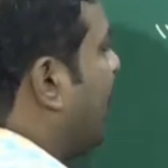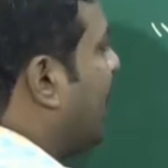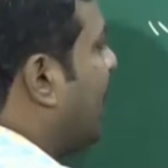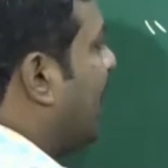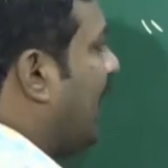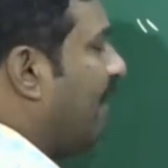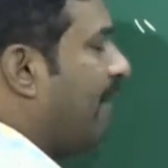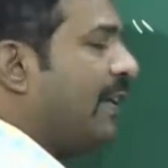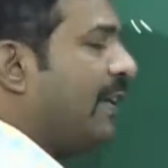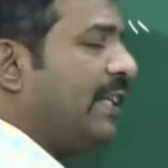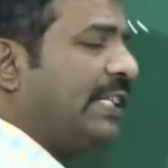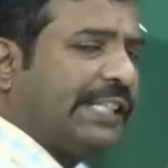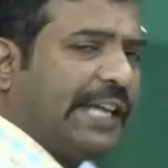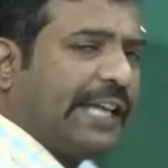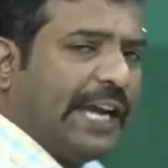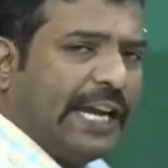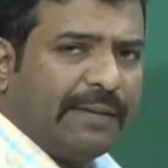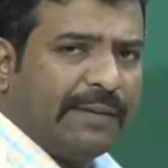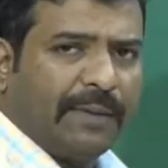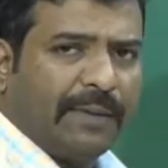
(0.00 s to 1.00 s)
the given
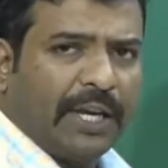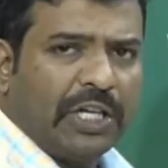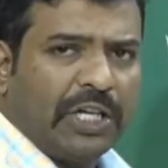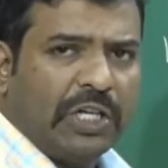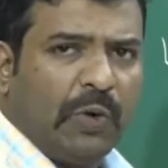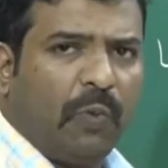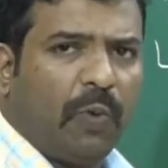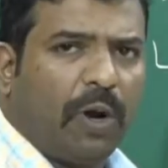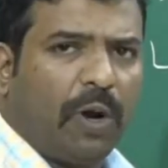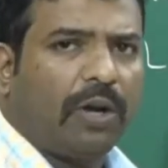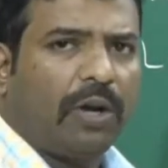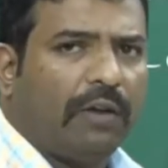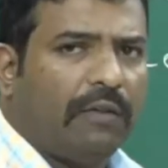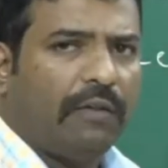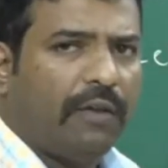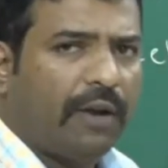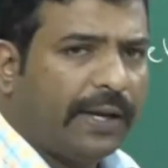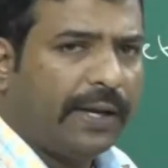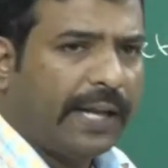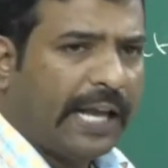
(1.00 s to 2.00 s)
statement,
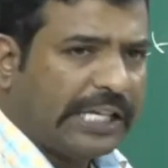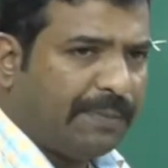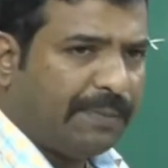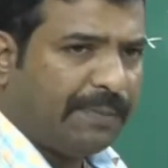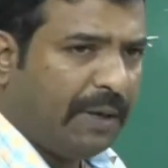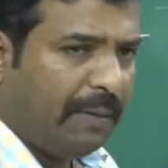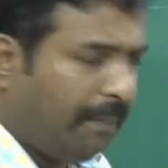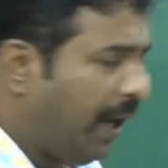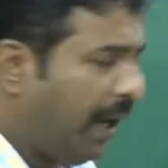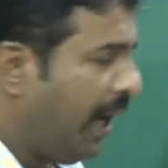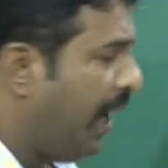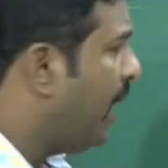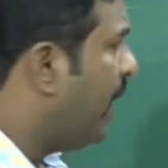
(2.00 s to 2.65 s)
whatever it has been